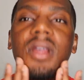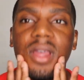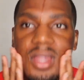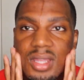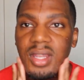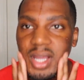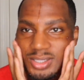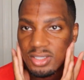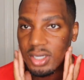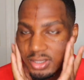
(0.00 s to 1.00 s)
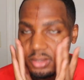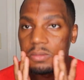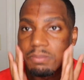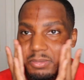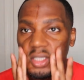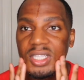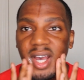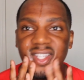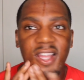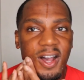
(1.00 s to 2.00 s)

And then I start to massage it